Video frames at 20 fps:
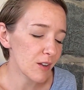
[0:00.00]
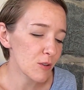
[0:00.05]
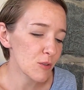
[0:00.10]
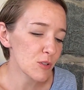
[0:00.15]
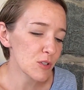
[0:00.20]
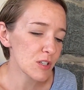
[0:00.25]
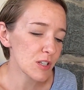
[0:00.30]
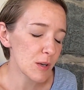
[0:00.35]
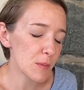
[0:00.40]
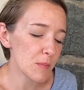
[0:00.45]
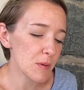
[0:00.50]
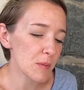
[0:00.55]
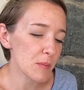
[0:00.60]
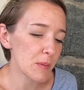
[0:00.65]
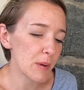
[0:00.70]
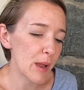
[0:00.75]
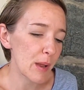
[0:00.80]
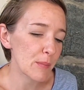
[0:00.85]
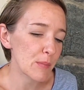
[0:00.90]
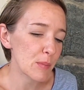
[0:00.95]
Who Should Come to
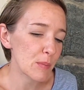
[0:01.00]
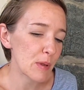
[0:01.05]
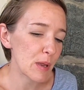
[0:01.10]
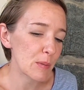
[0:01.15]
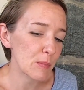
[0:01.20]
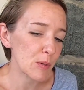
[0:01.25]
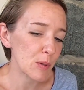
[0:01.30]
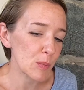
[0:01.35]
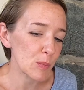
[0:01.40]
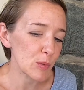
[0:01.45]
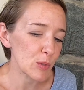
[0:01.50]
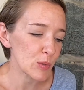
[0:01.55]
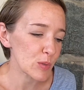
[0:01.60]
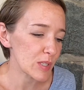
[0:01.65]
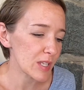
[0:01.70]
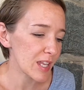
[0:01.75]
Mind, Paper Moose,